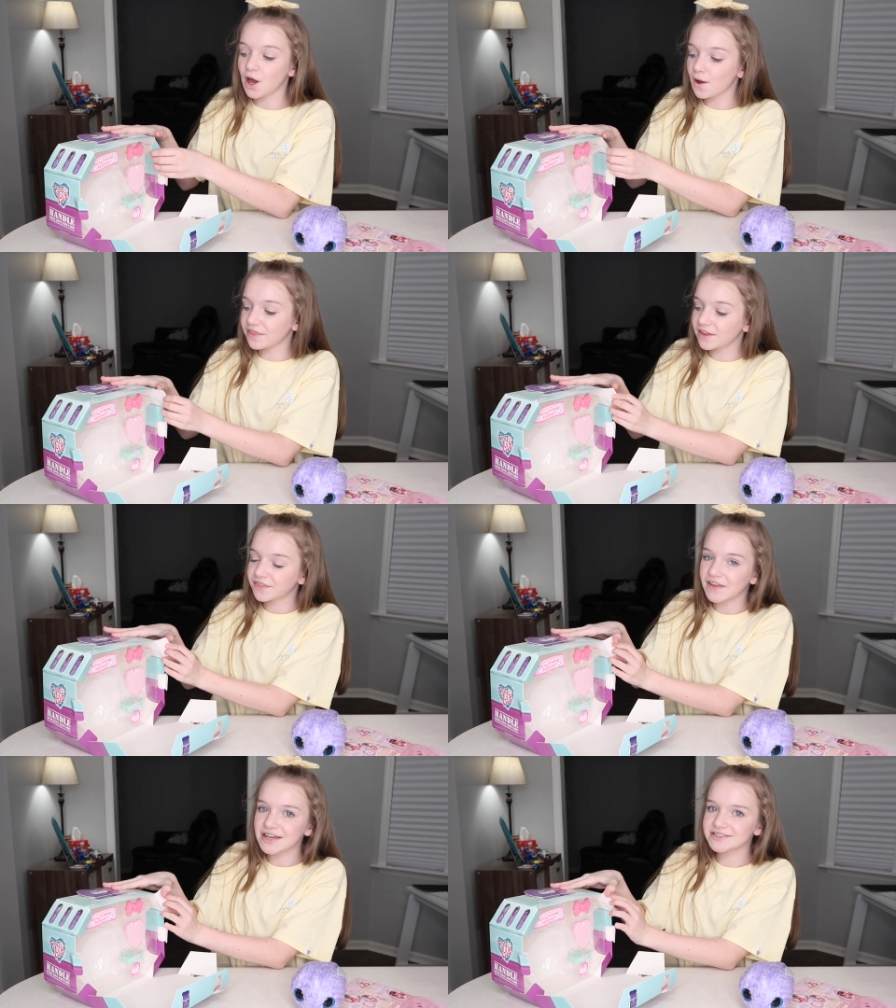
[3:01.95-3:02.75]
So
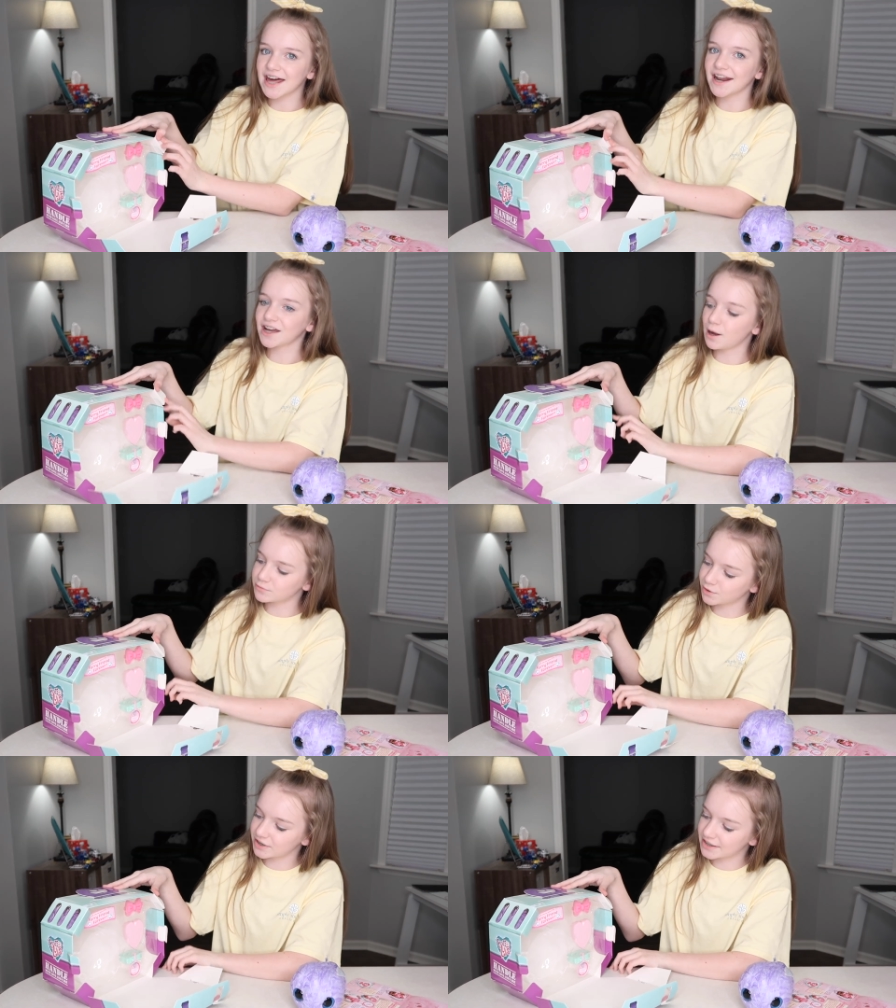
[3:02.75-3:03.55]
the things that it
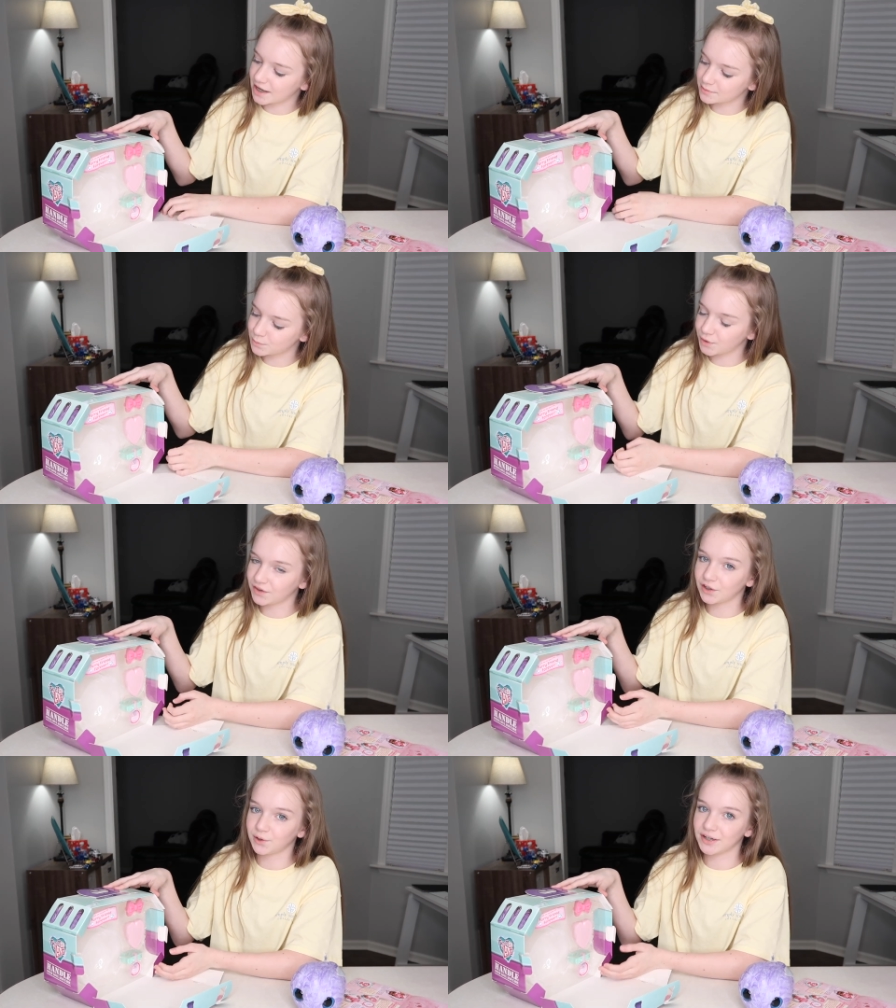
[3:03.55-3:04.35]
comes
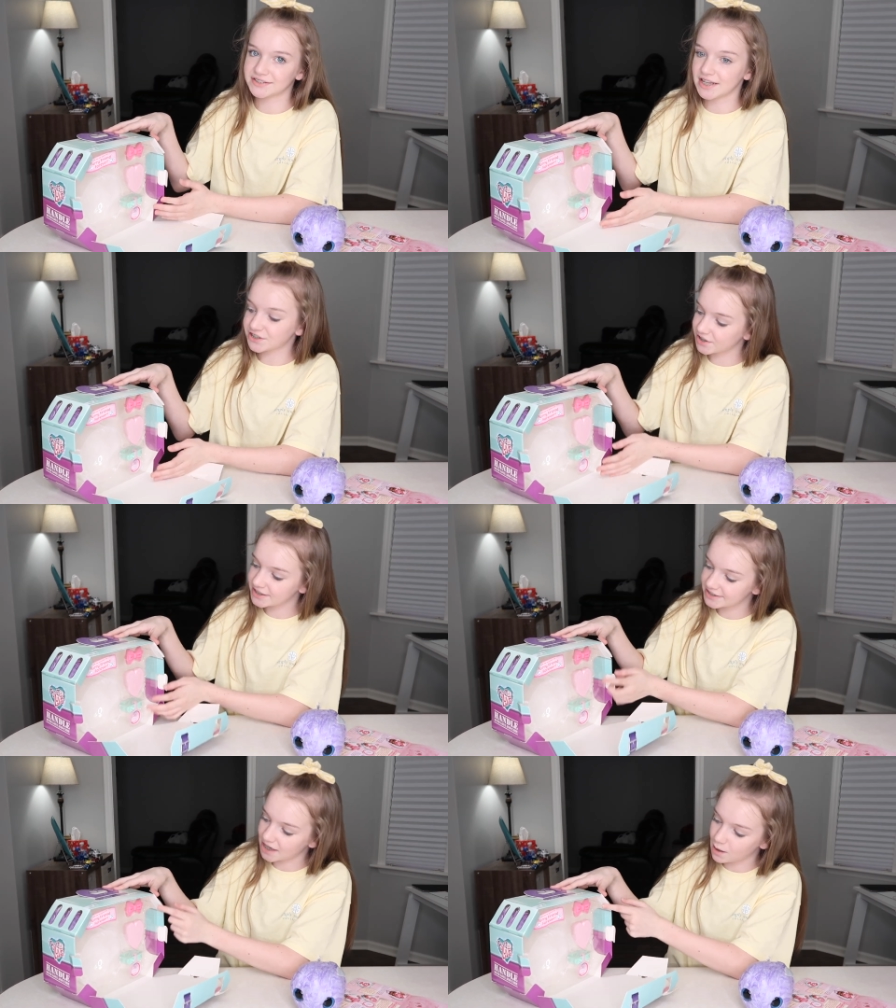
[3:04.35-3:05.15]
with little
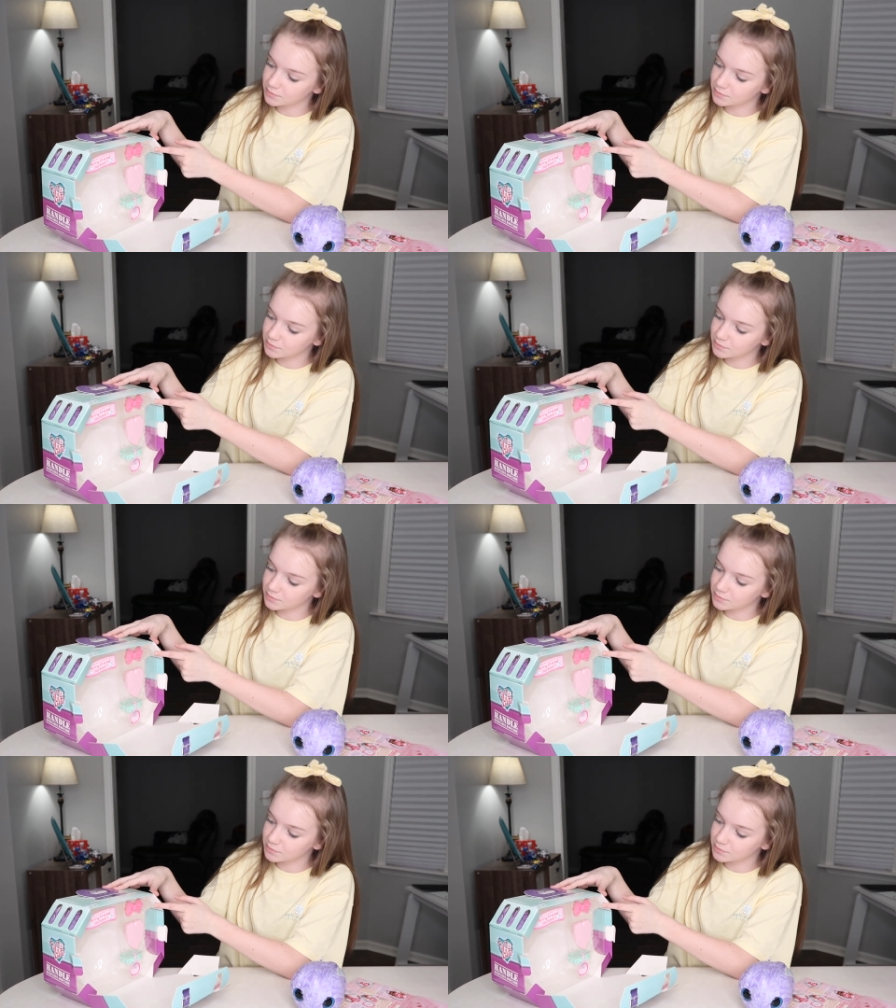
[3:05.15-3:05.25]
accessories. It